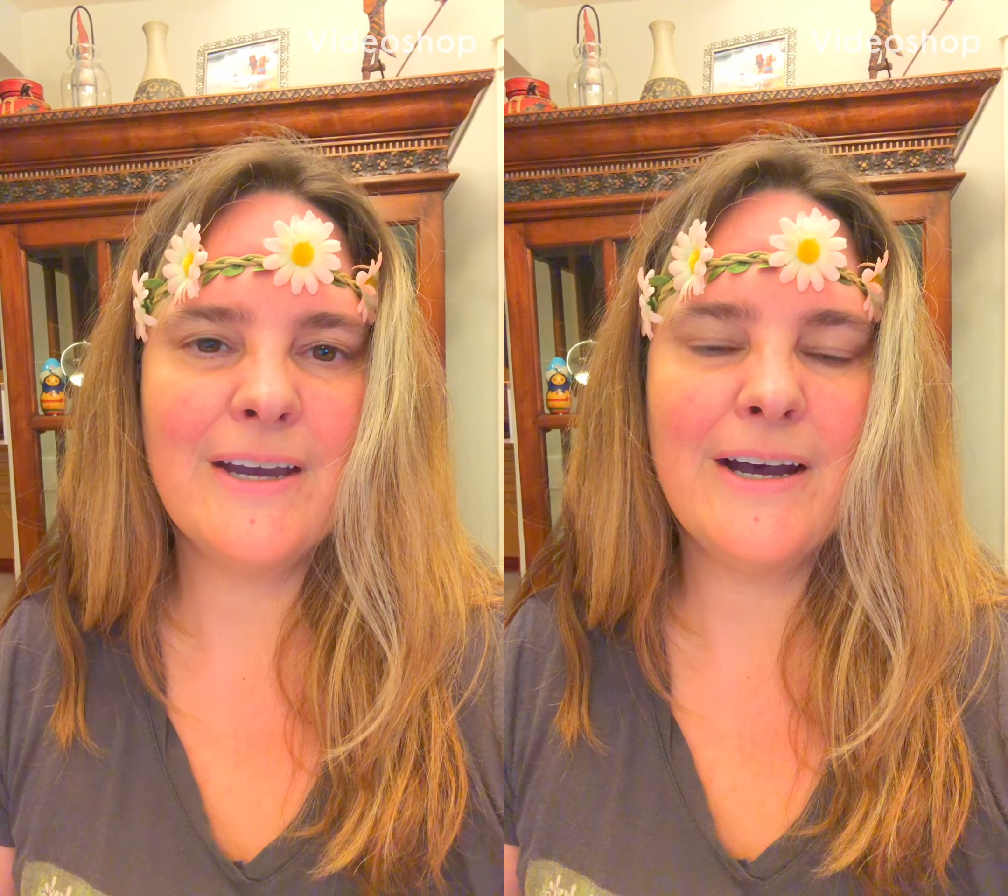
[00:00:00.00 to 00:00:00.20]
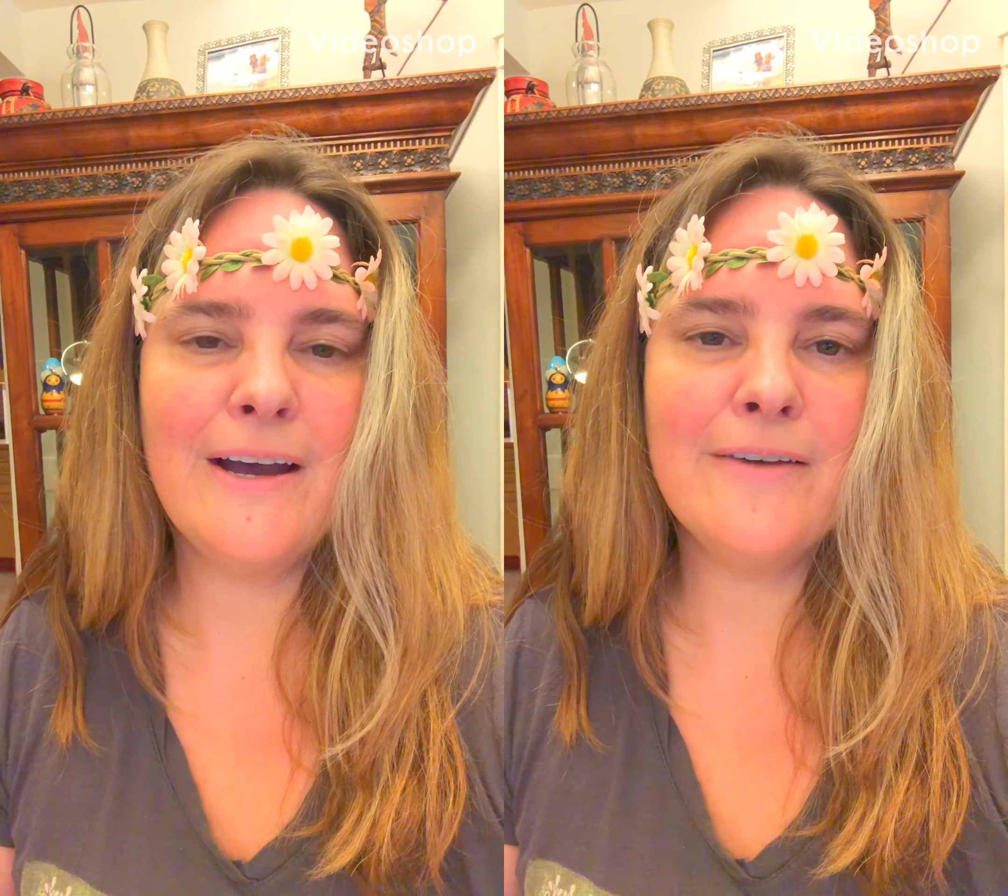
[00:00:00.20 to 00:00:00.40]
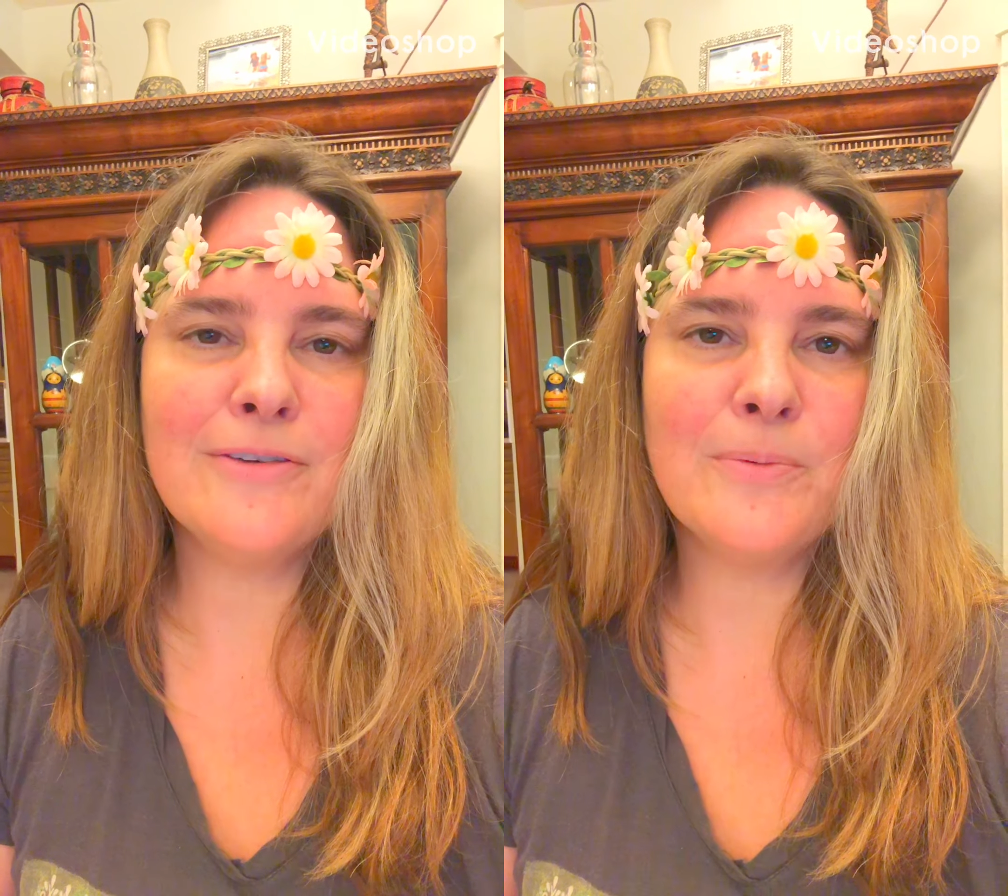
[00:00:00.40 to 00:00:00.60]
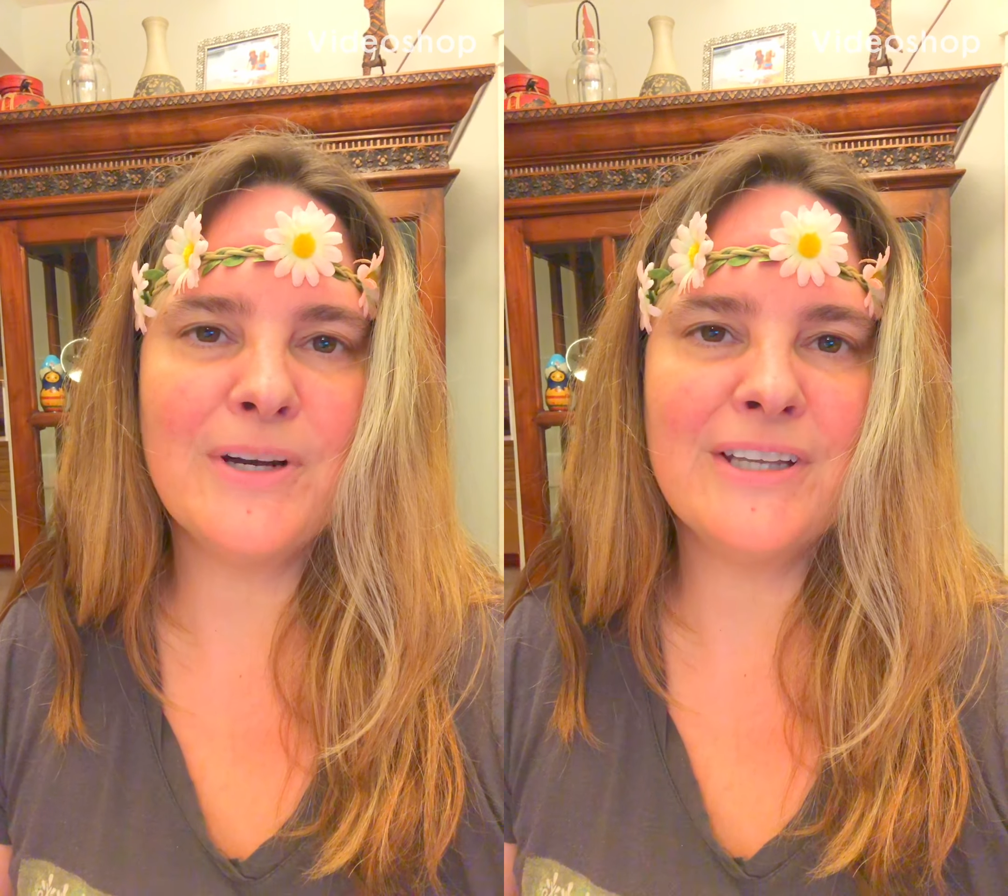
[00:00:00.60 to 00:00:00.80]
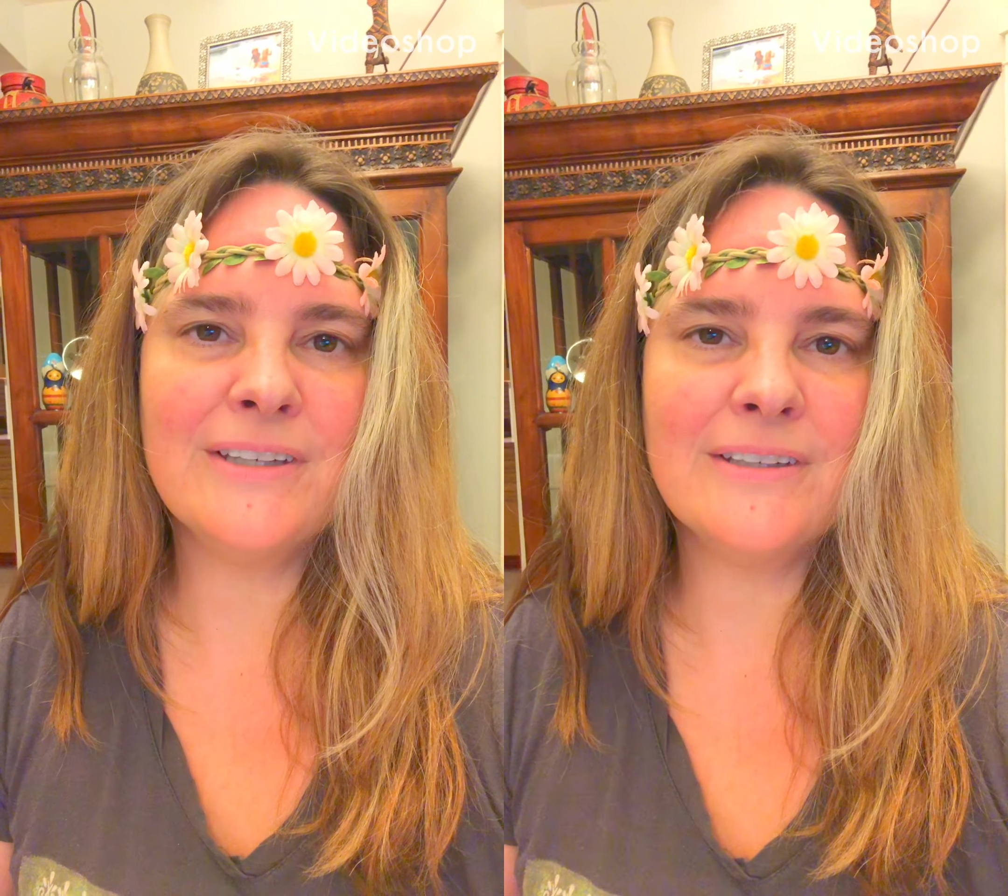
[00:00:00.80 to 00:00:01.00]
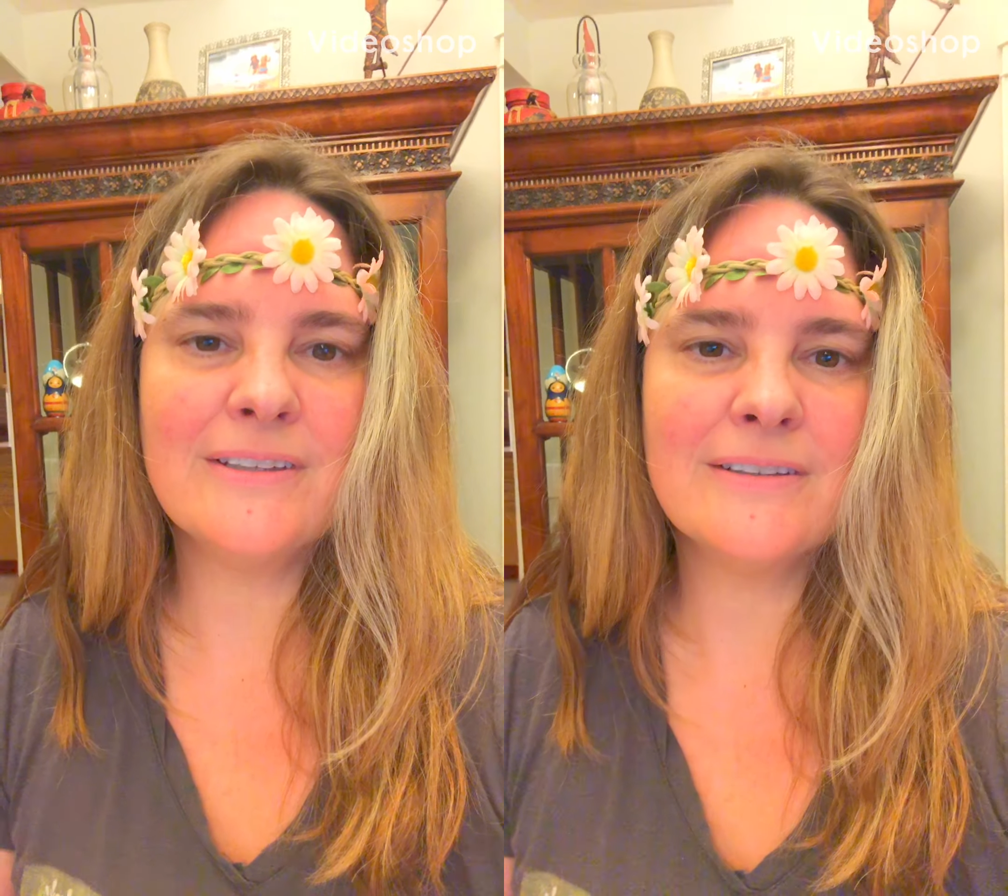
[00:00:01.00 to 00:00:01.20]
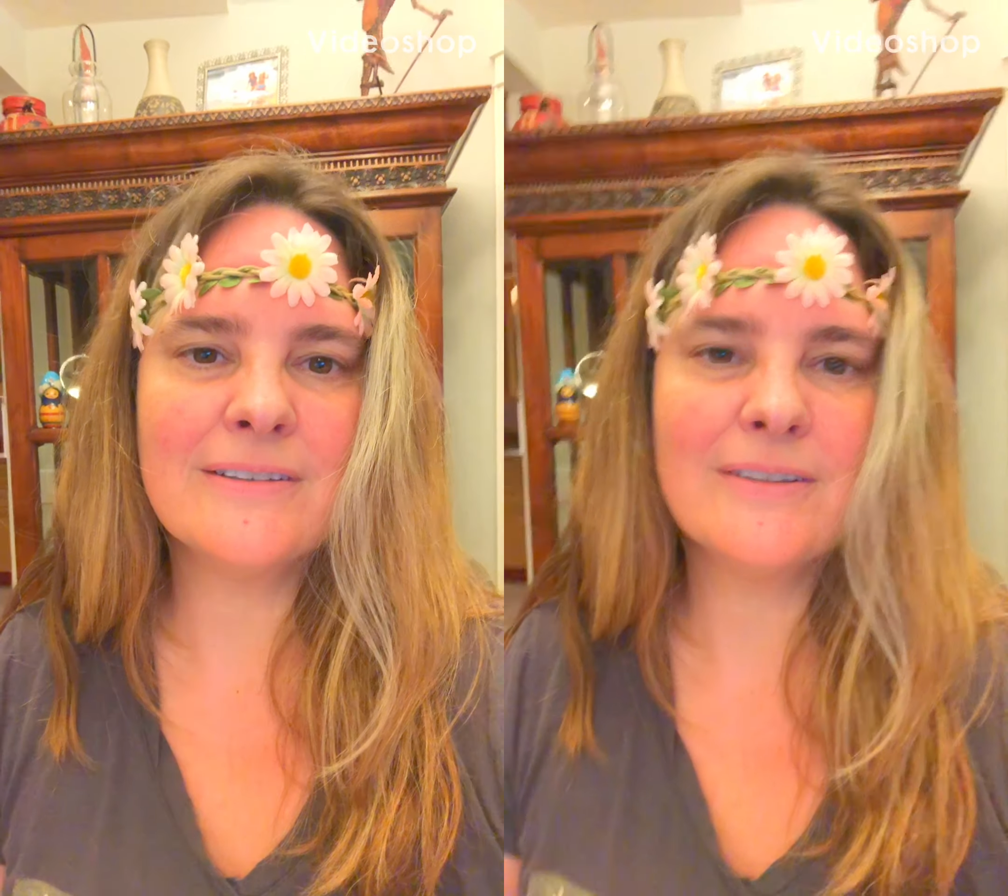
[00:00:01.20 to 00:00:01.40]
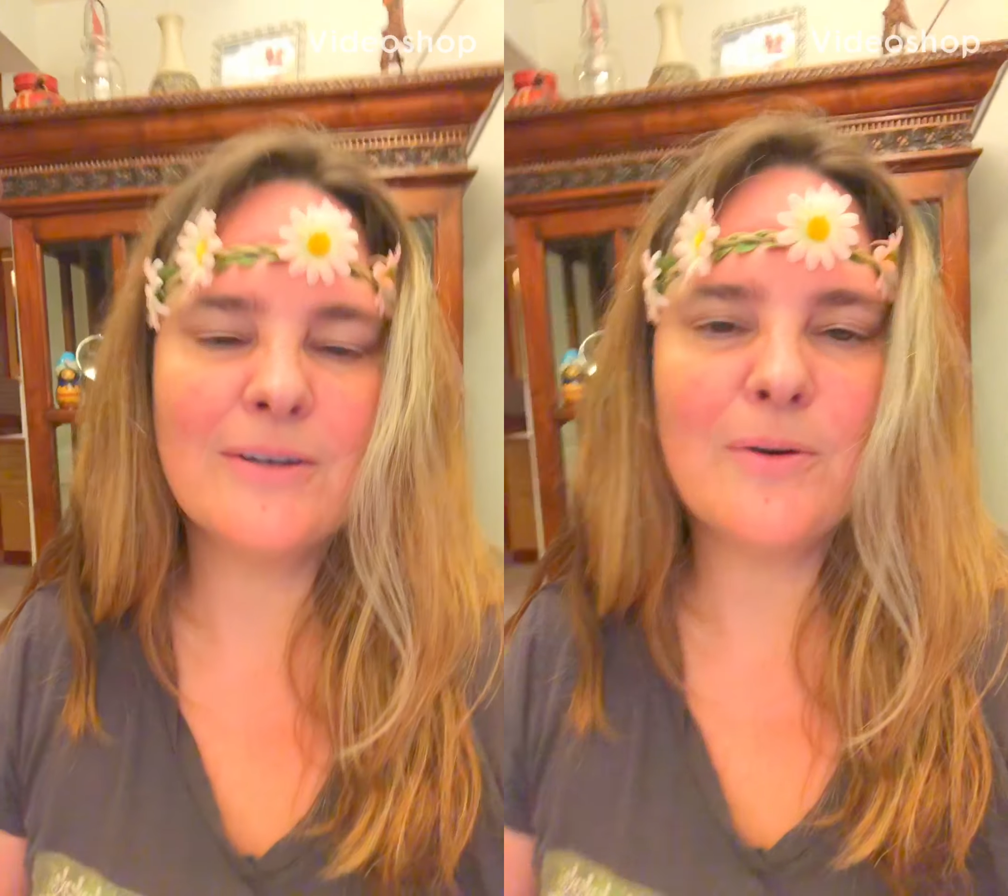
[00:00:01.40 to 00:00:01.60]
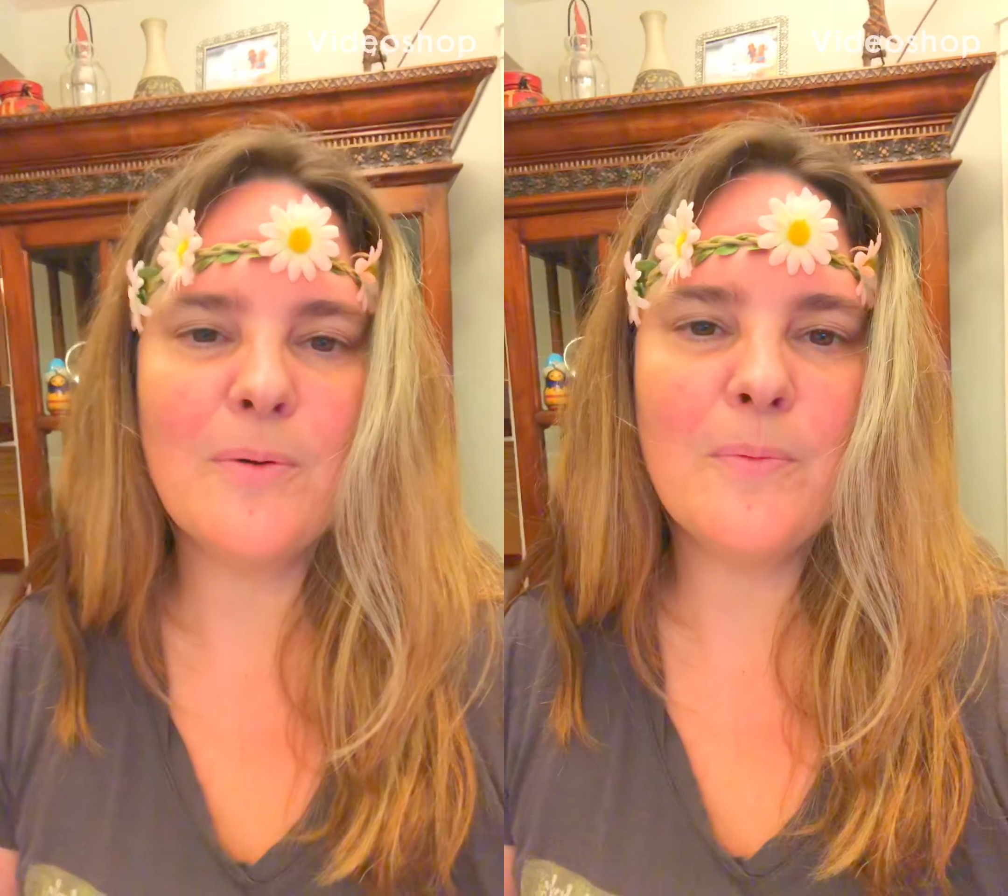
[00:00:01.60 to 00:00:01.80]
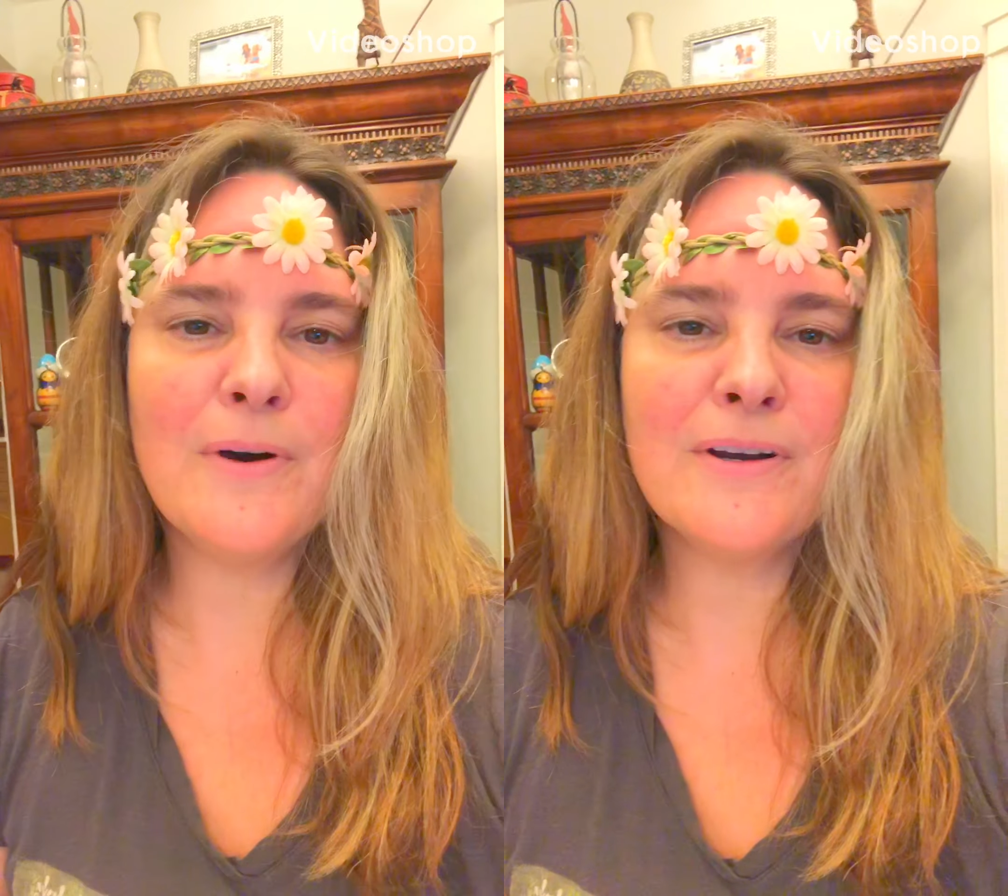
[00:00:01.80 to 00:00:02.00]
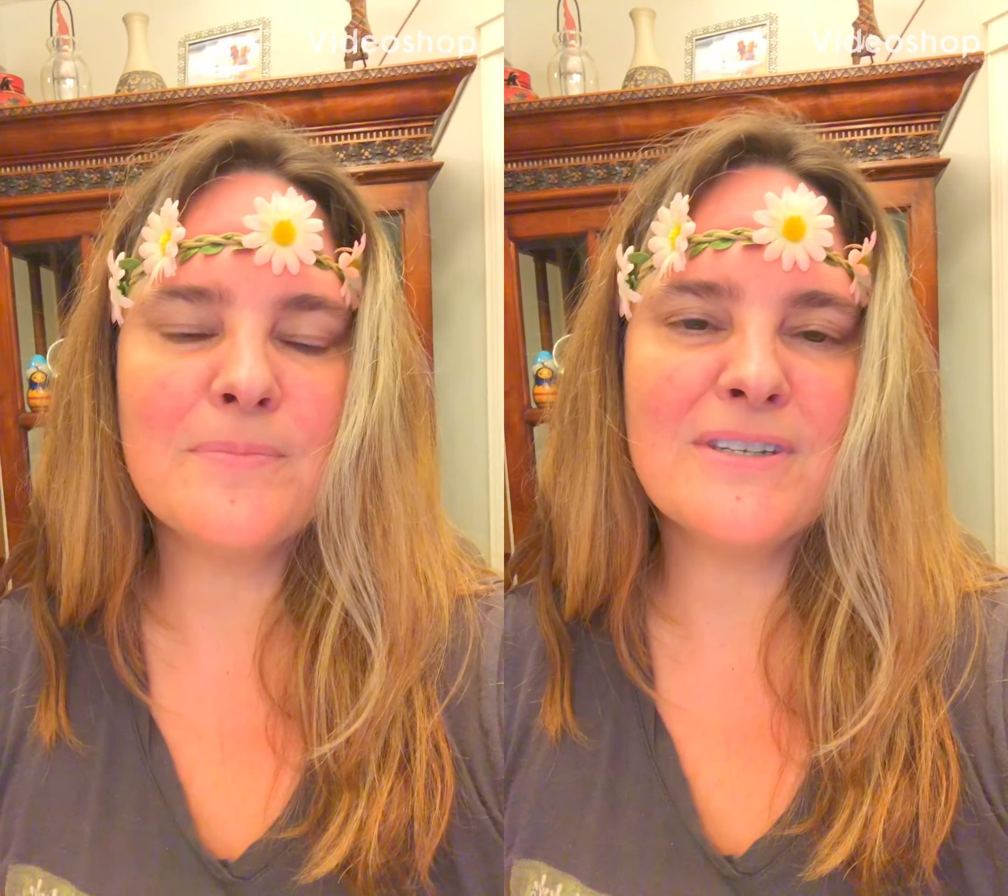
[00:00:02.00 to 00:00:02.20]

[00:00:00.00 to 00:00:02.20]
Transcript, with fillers: Hi, everyone. Welcome